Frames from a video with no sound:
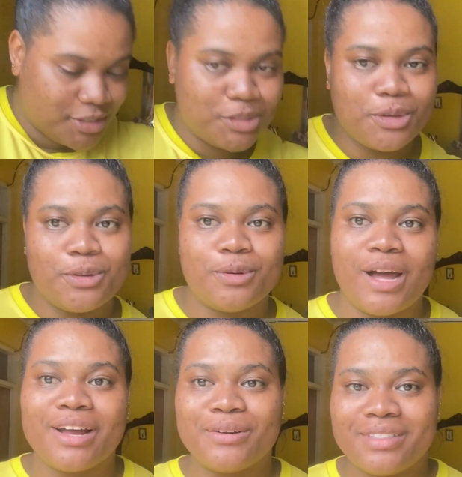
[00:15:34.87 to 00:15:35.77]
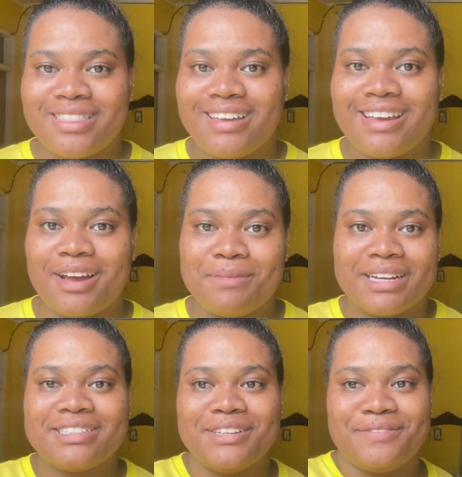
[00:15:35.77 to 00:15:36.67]
so a good thing I'm
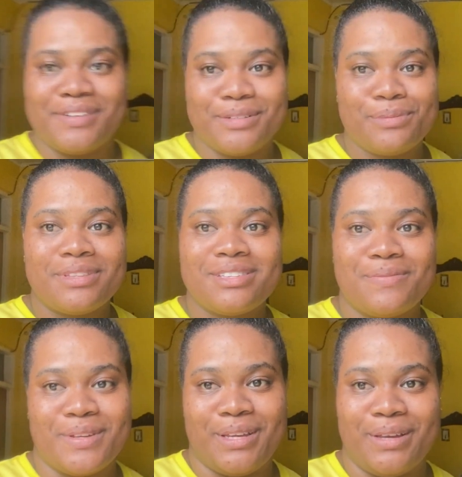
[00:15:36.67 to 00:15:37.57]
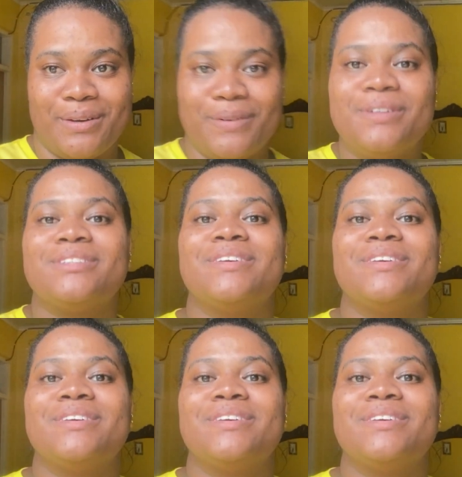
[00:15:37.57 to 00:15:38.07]
actually finished with this video.